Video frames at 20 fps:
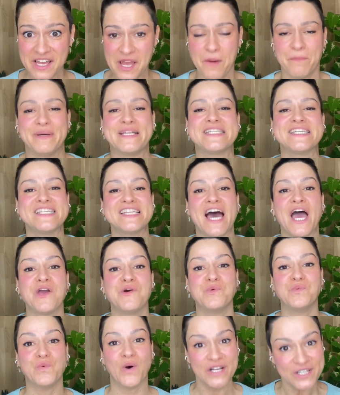But did I
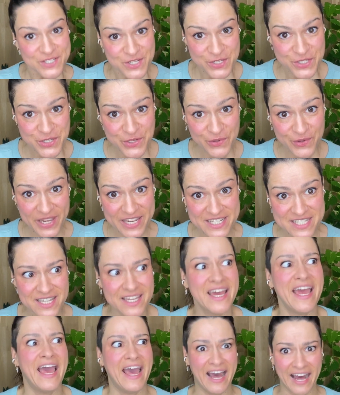want to do it?
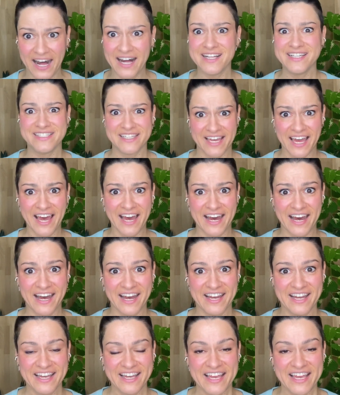Hell yeah.